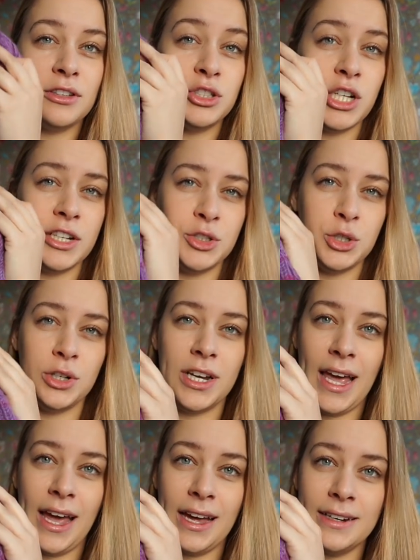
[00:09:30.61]
the Cheshire
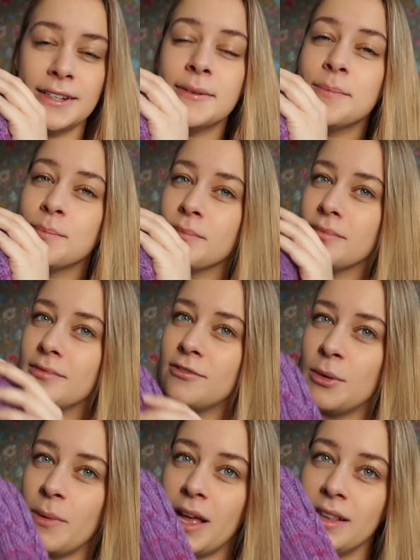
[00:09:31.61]
Cat
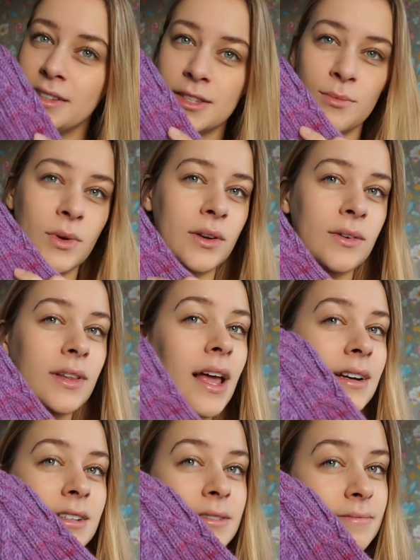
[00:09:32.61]
from Alice in
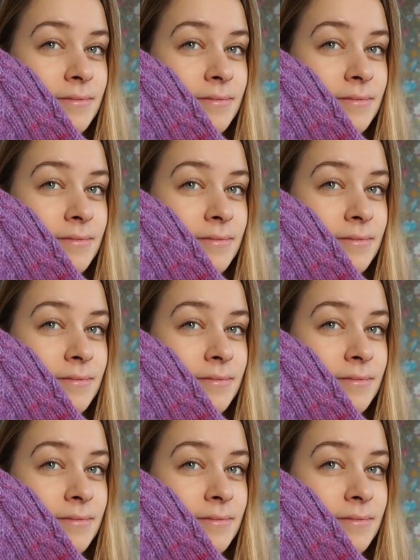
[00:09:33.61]
Wonderland.